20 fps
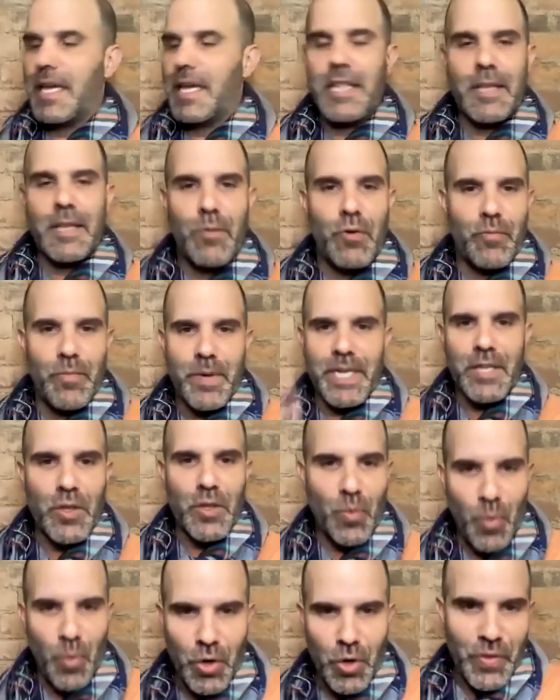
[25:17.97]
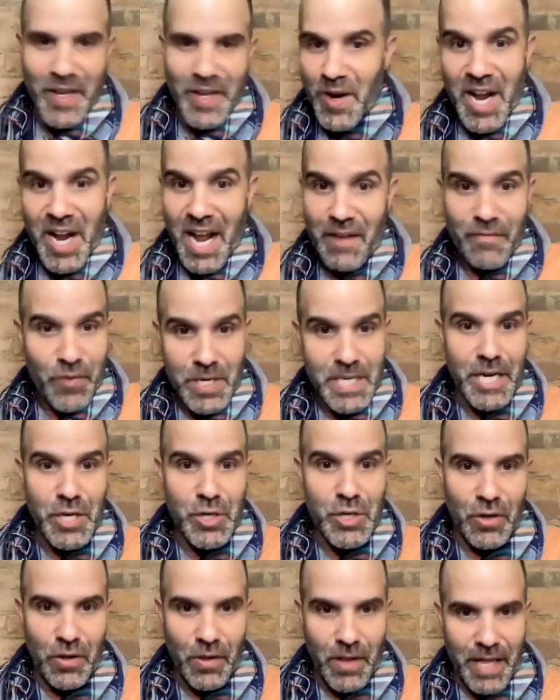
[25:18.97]
in the movement in the world that are
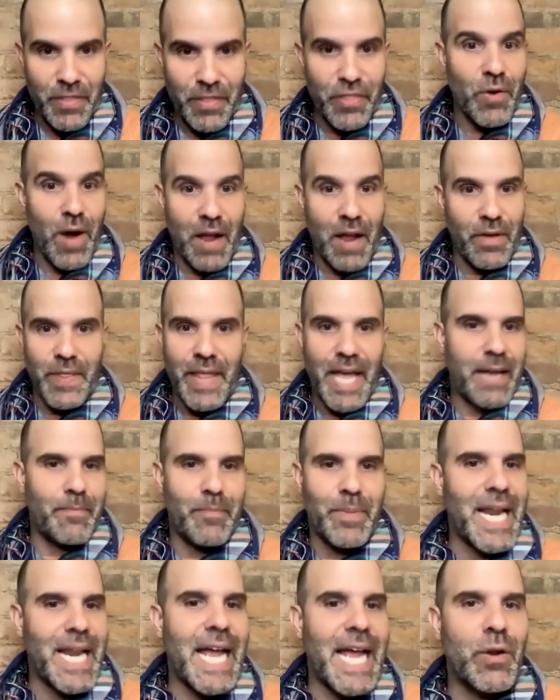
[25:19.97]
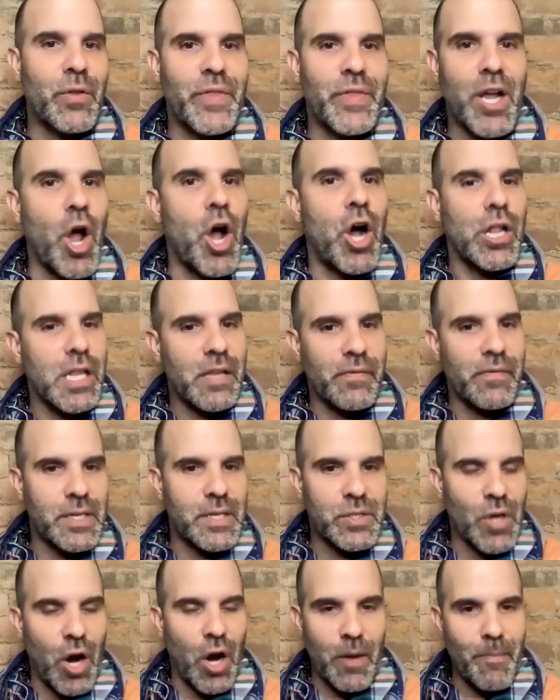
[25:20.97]
confrontational and thrive on that. But I don't think all of
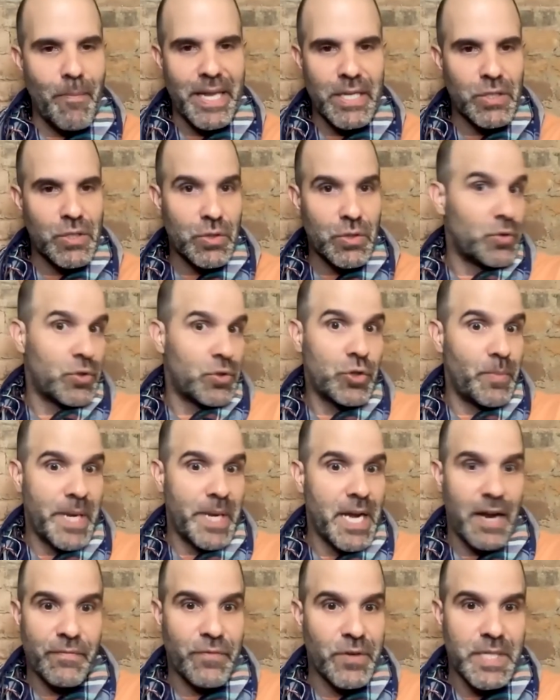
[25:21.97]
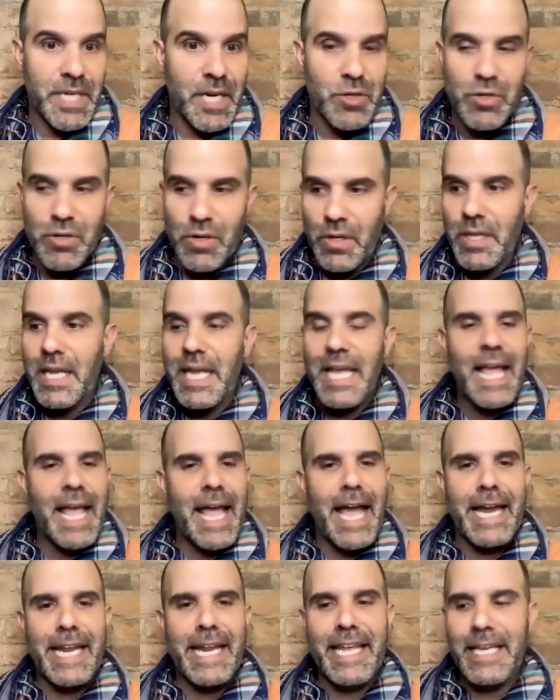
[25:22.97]
us are meant to be confrontational.
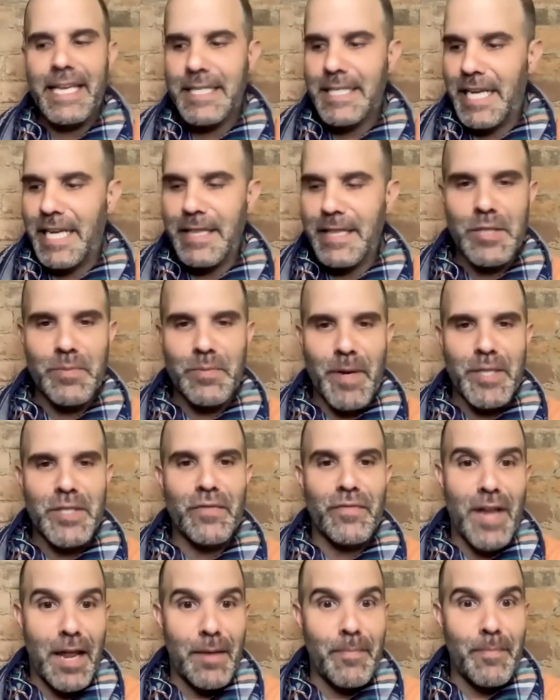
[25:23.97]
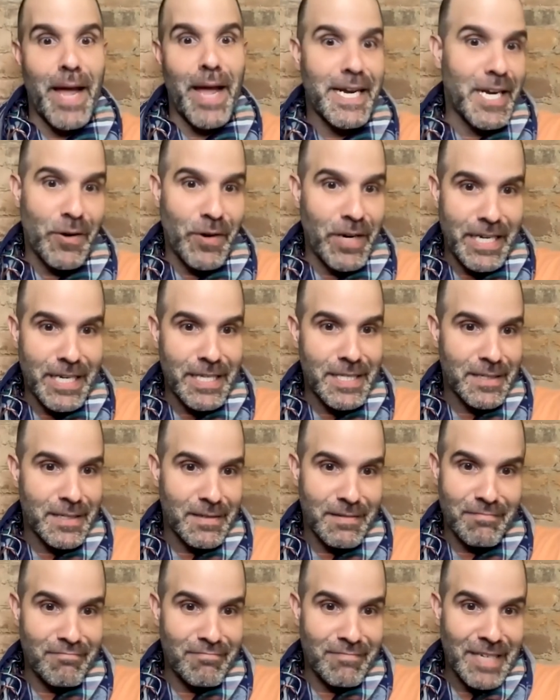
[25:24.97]
And I guess in the space of
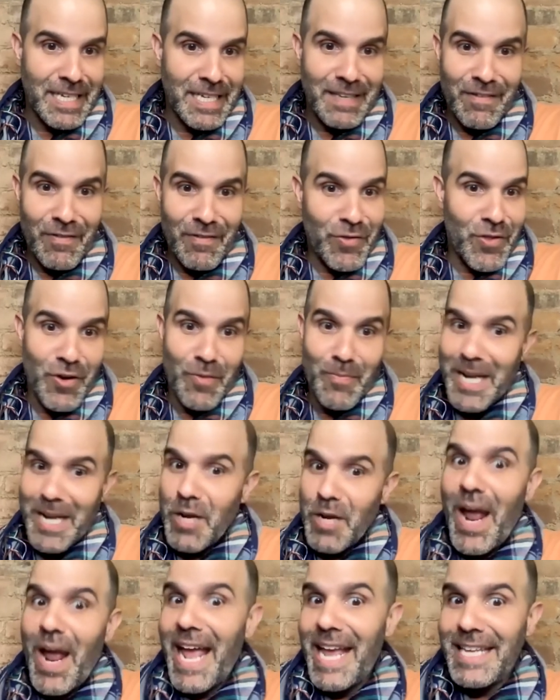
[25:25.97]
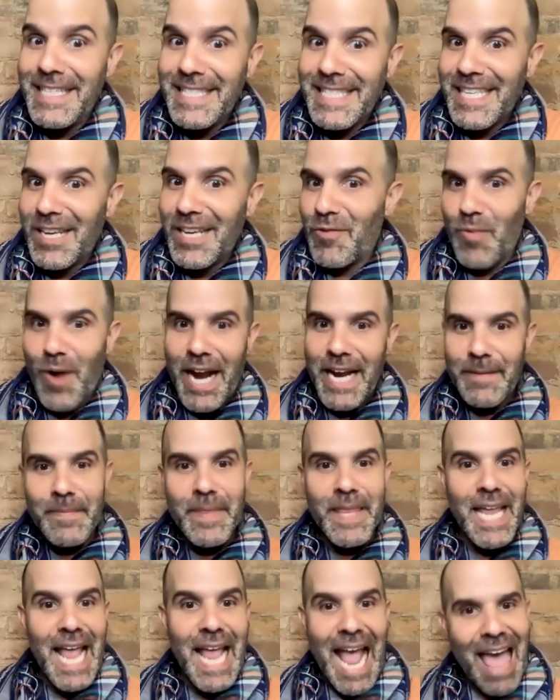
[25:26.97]
non-binariness, there are many ways, right?
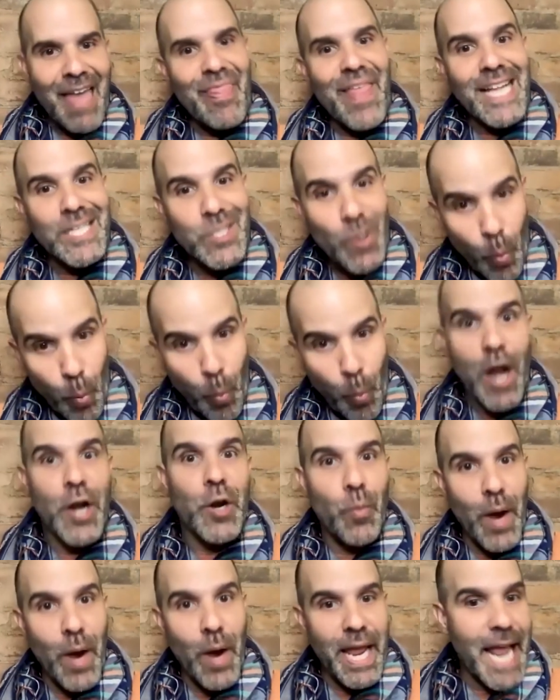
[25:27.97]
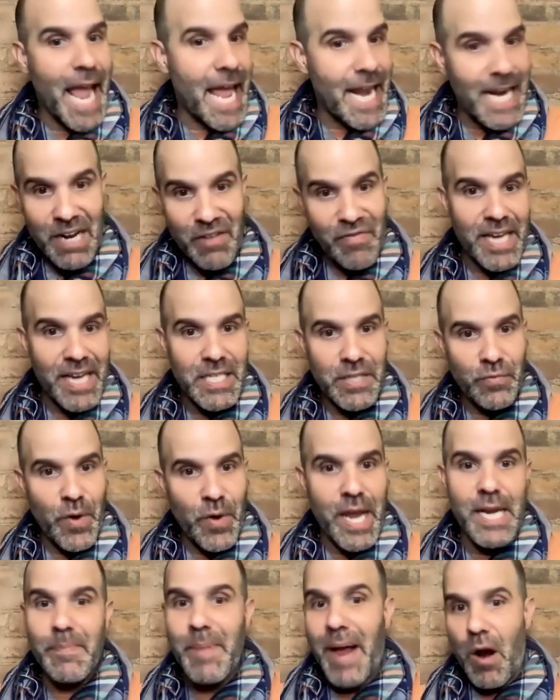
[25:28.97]
And that's one way and an effective
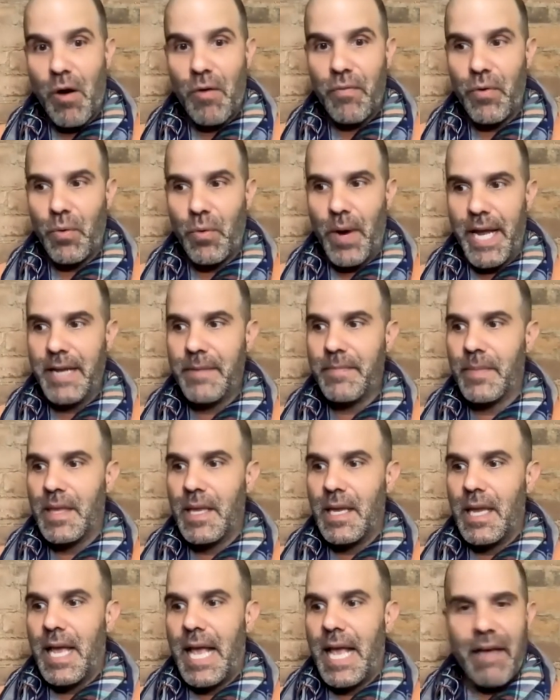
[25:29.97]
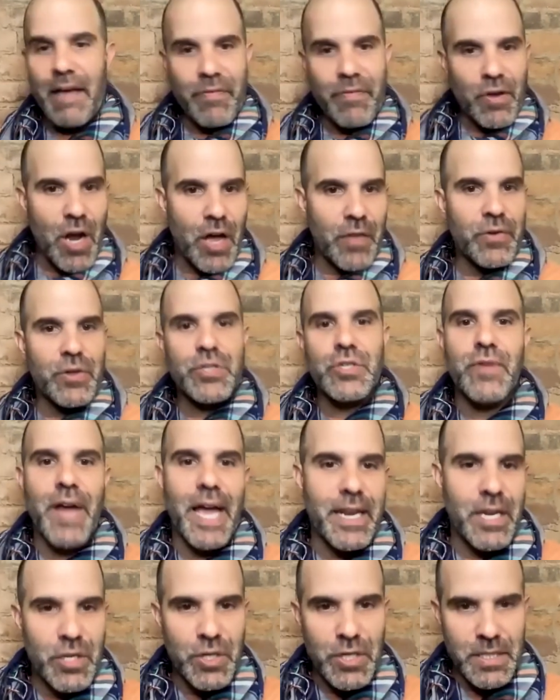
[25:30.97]
way and a powerful way. And there are other
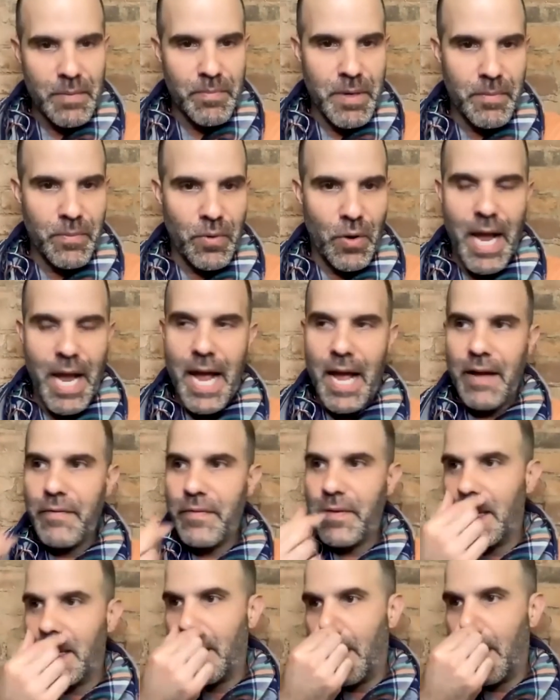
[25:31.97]
strategies that people have.